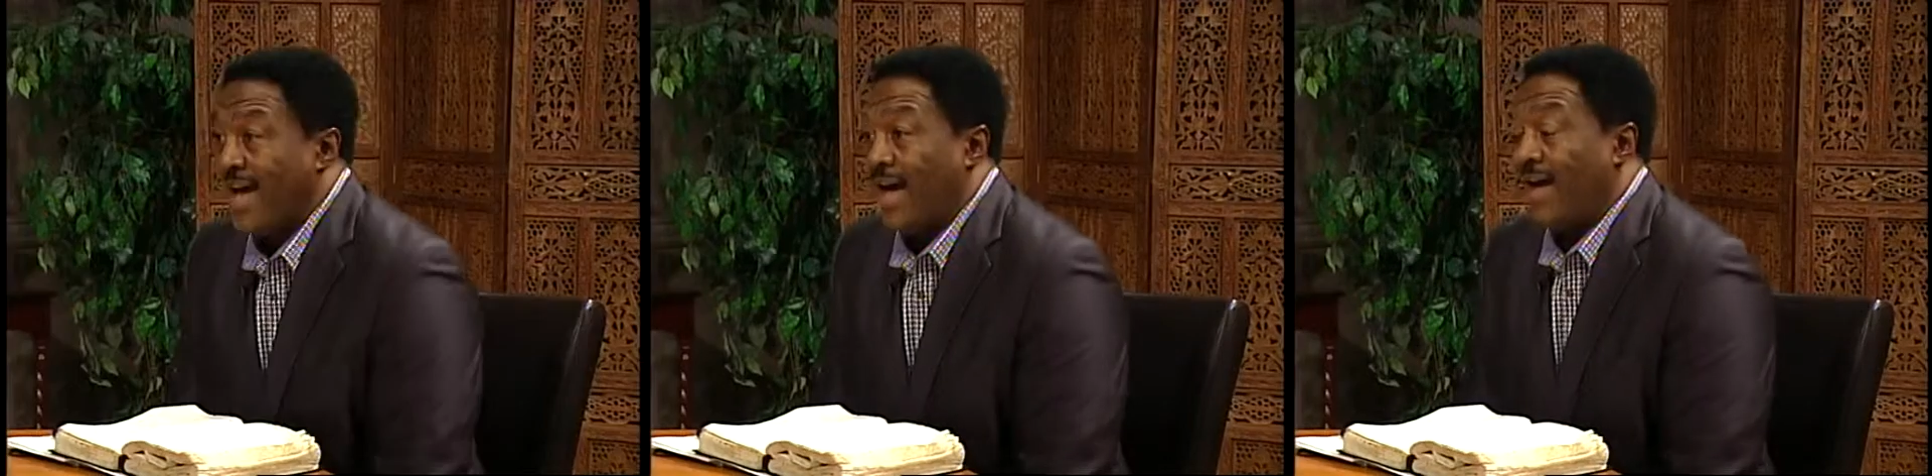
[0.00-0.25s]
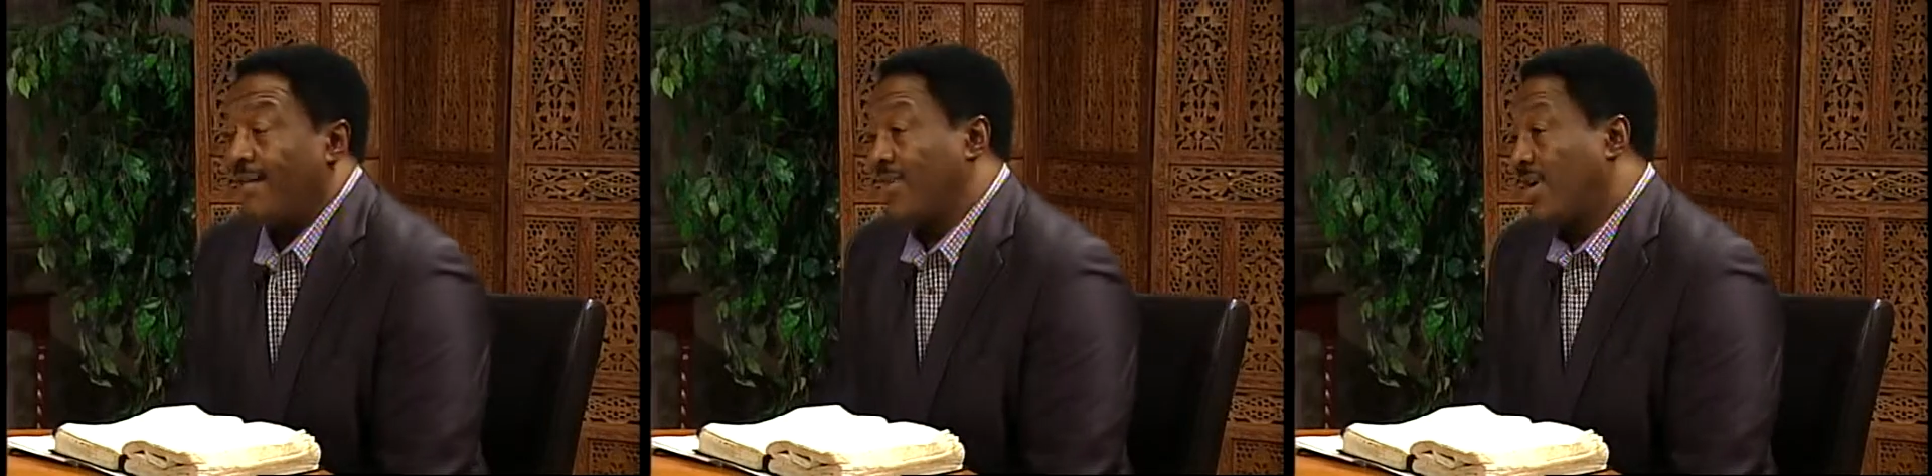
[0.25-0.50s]
I
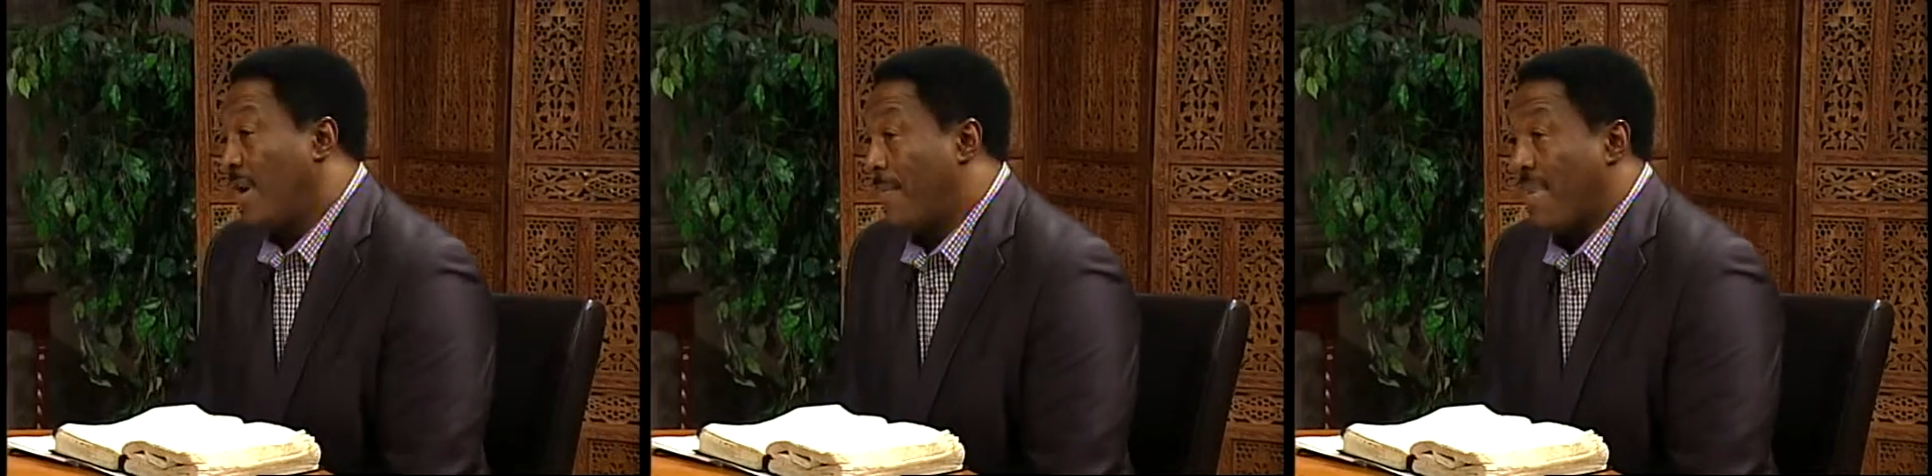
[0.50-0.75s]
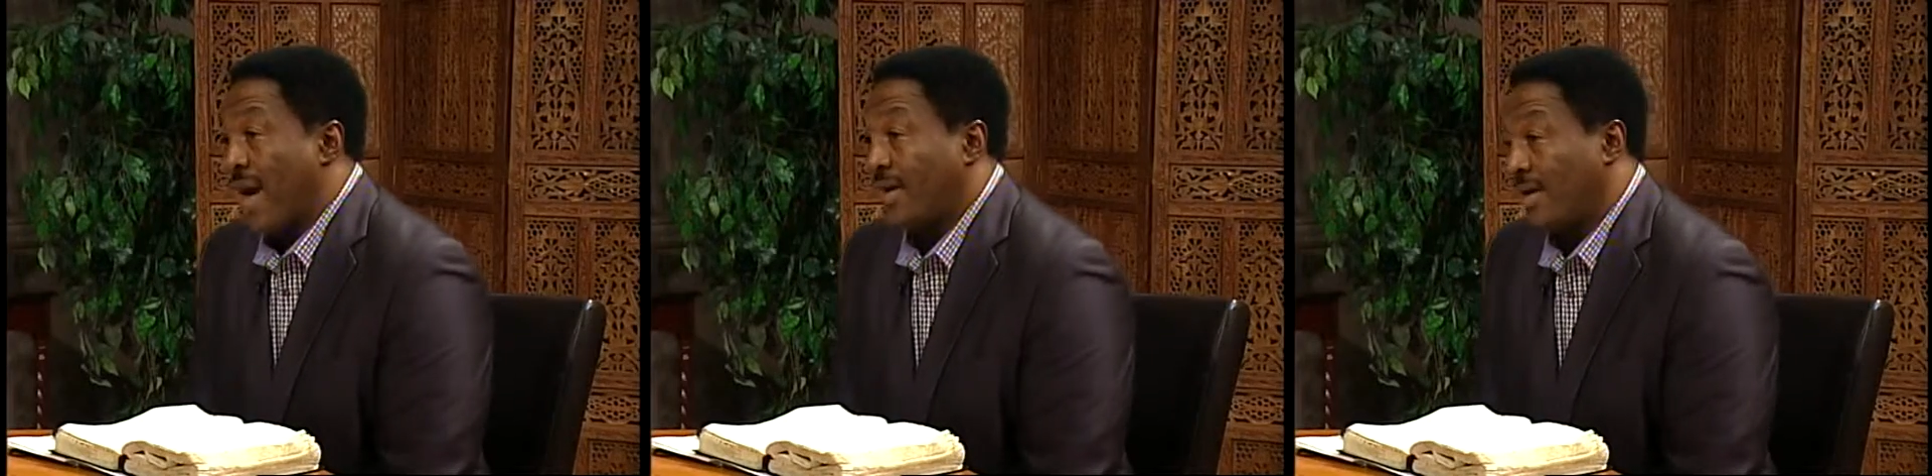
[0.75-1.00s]
have to come
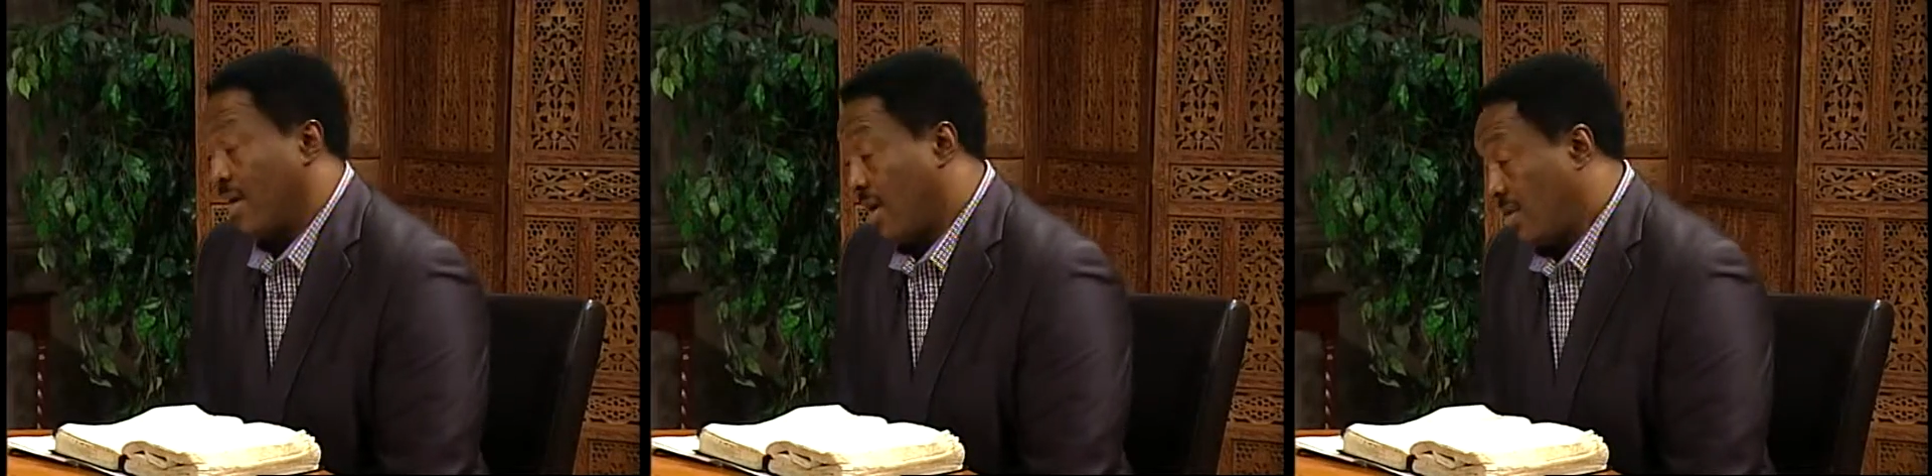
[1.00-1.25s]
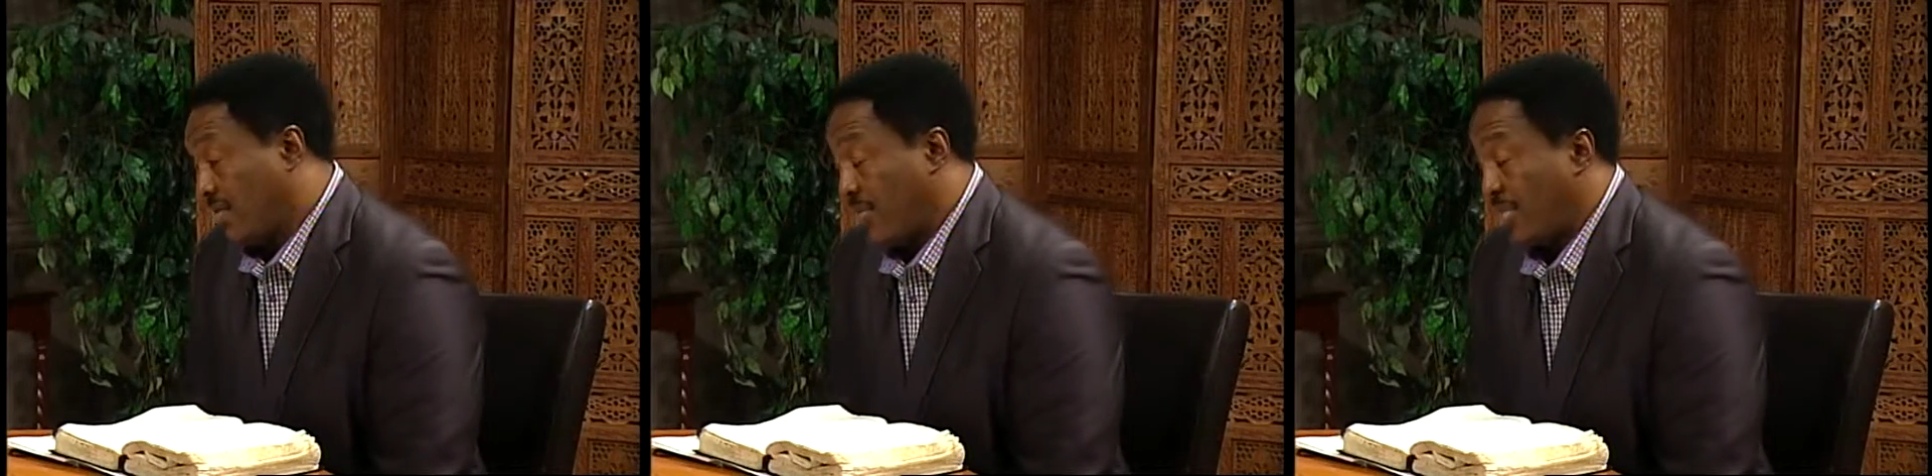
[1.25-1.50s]
back again,
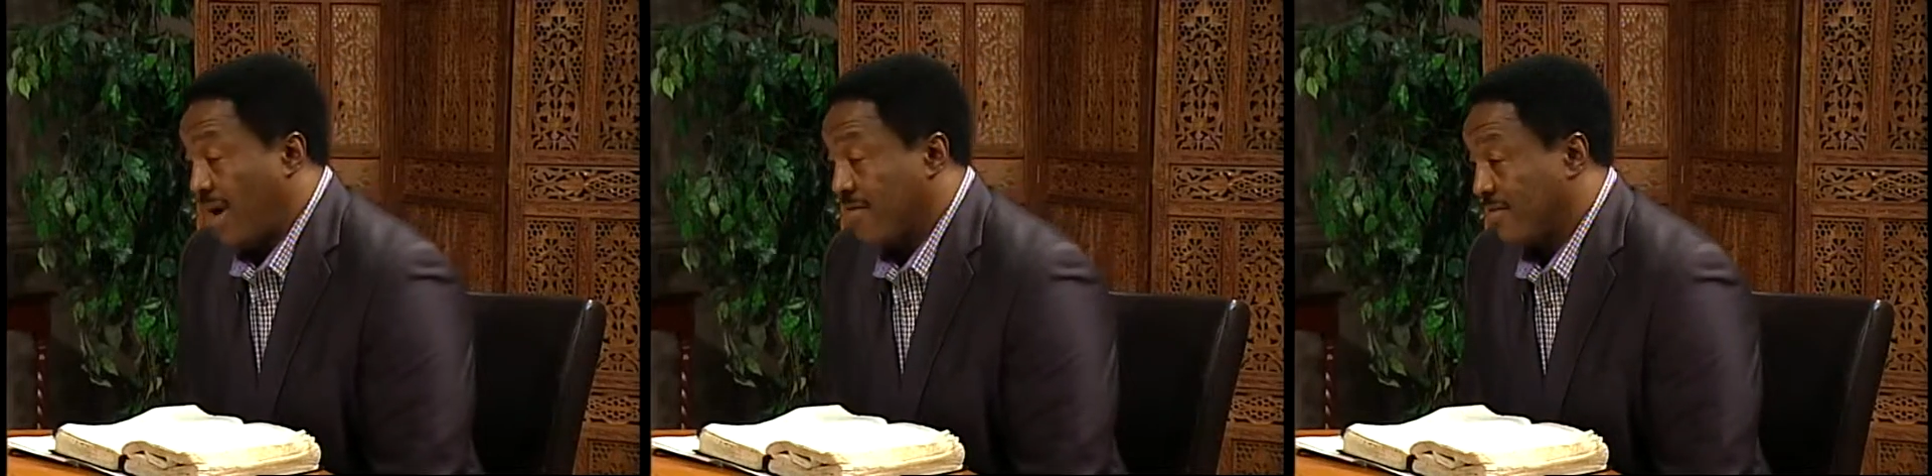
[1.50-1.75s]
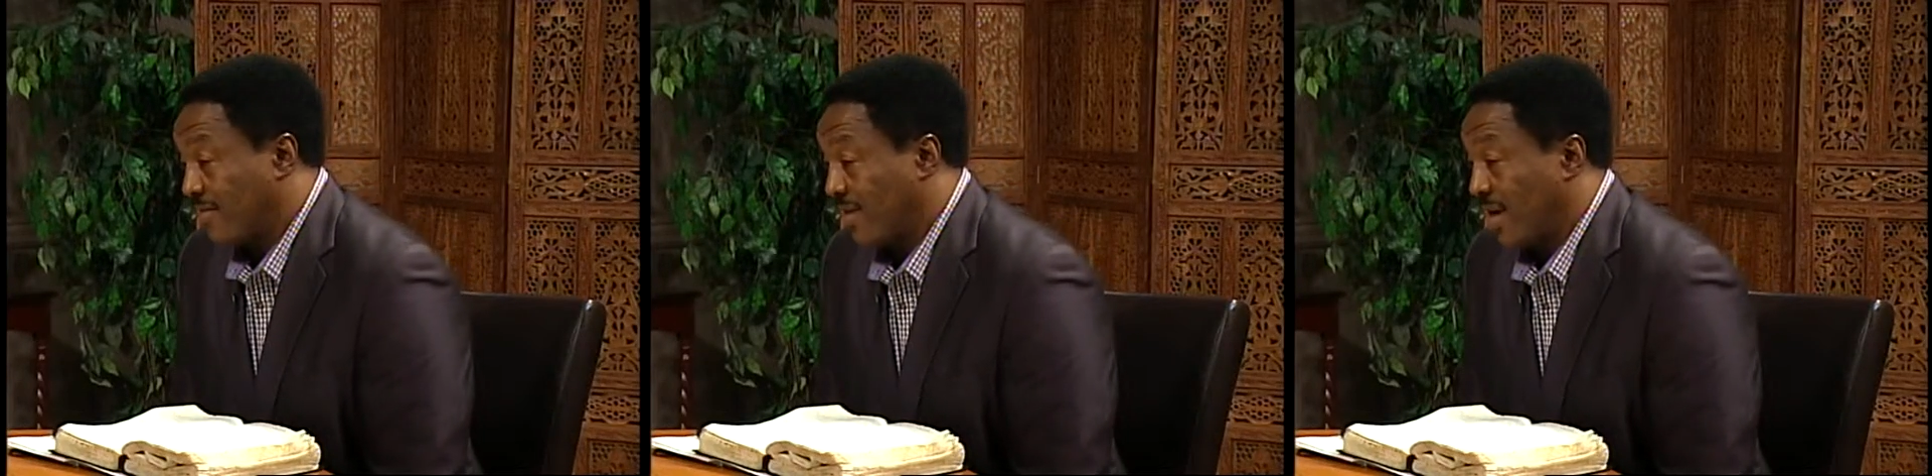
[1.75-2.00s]
as
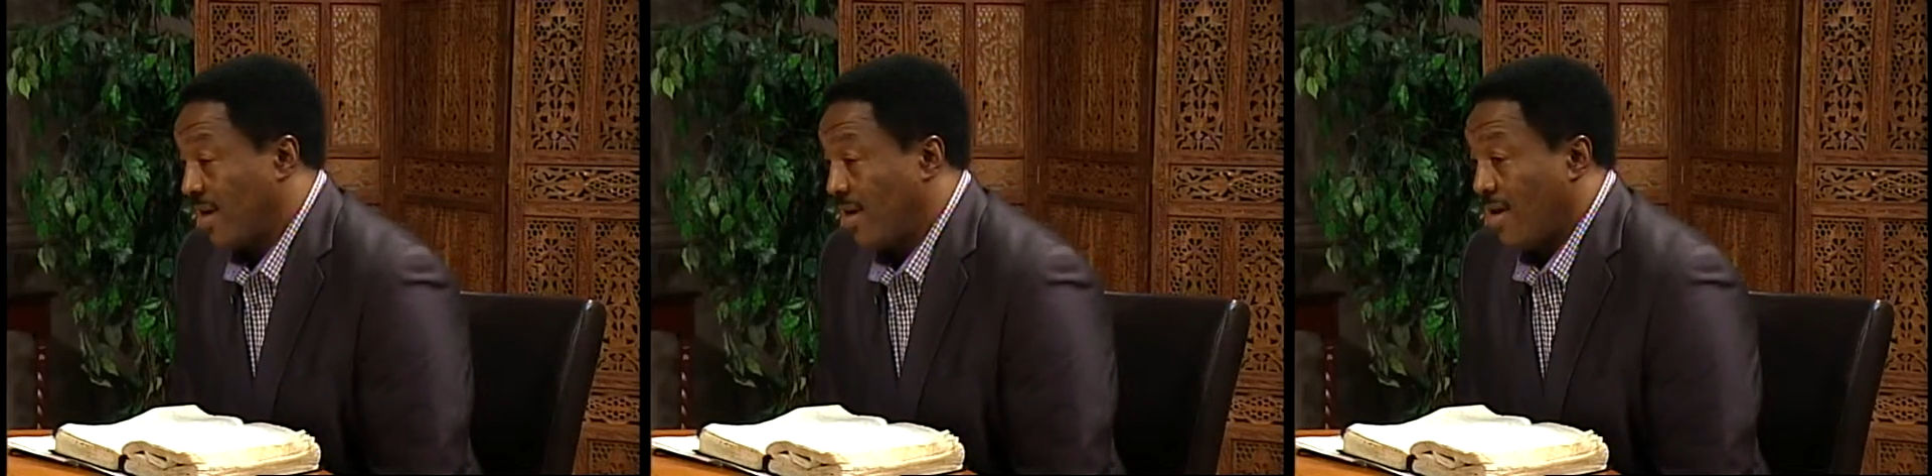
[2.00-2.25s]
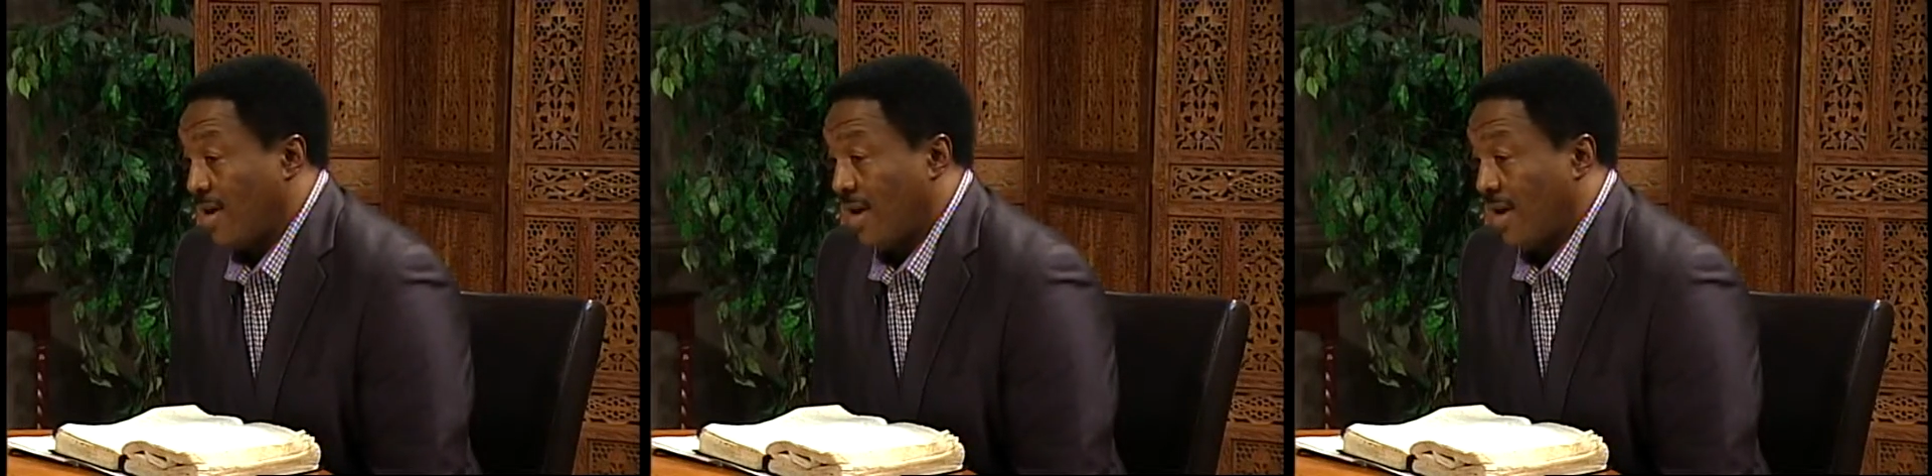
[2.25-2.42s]
Apostle said,